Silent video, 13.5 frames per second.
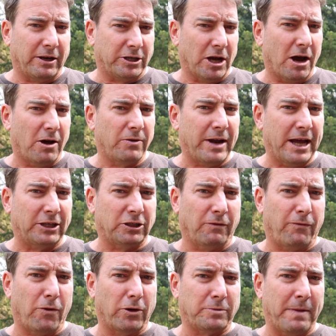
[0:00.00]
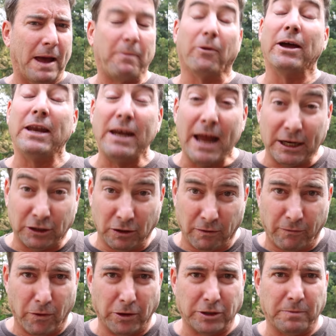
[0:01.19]
a Tahoe National Forest map or any national
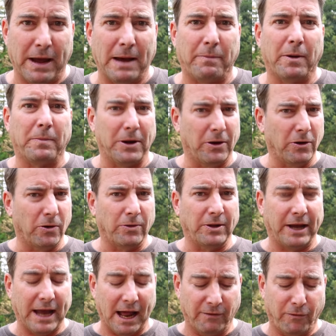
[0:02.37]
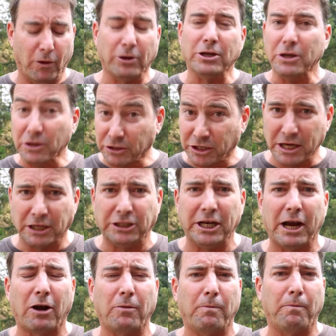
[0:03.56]
forest map up here in Northern California, you see a
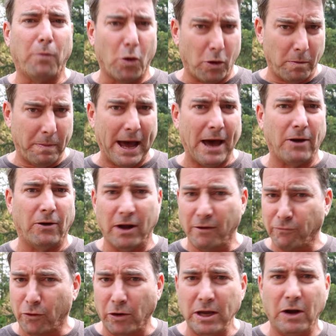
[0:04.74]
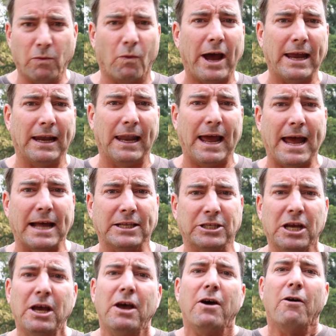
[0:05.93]
checkerboard pattern of green and white lands,
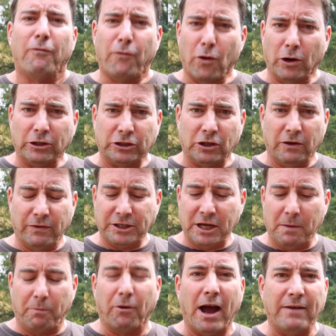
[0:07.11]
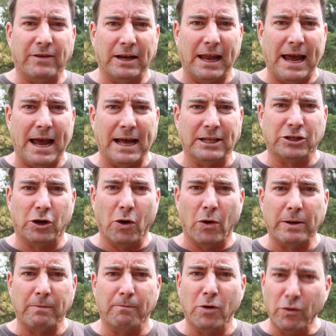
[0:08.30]
Forest Service and private lands
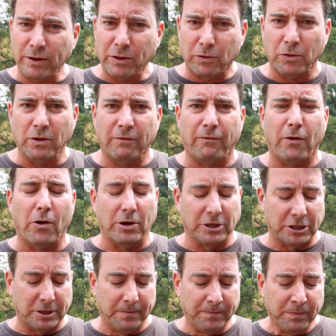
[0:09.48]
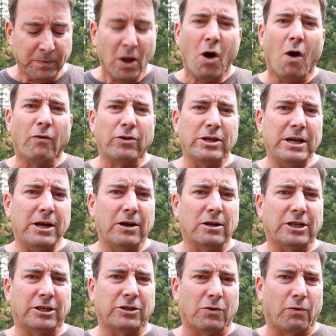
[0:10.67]
going moving through the forest. Over the years,
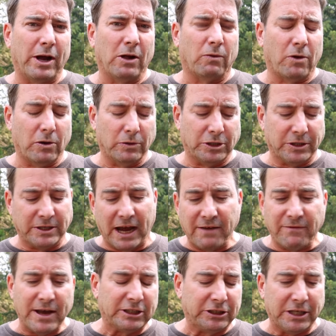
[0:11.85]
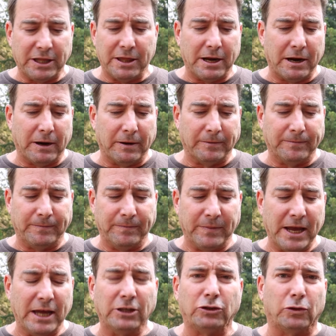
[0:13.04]
as the railroads divested their
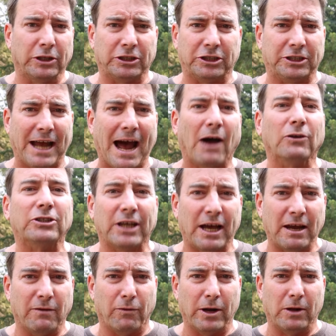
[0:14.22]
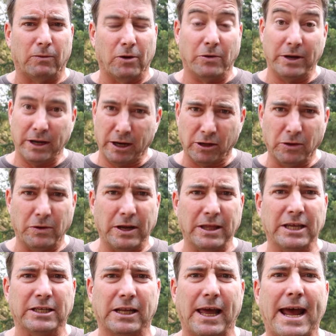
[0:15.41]
interests outside of railroading, including
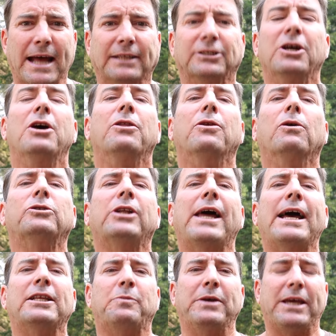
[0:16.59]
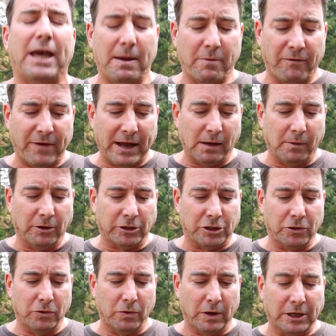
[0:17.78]
these lands, those lands became available
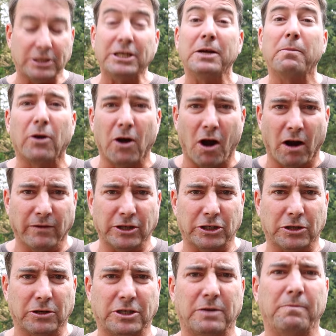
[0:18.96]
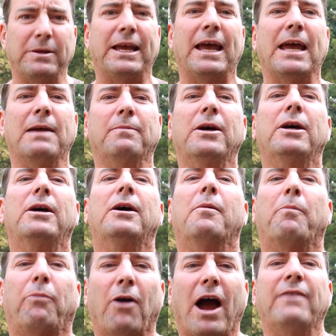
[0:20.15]
to uh, timber harvesters and became
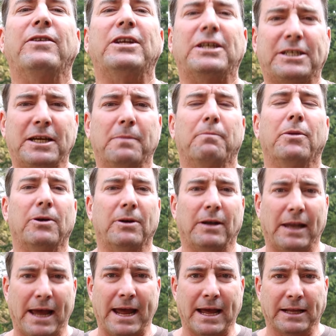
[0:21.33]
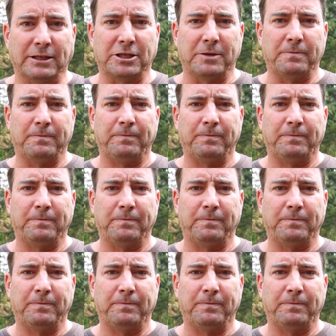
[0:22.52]
private timber lands.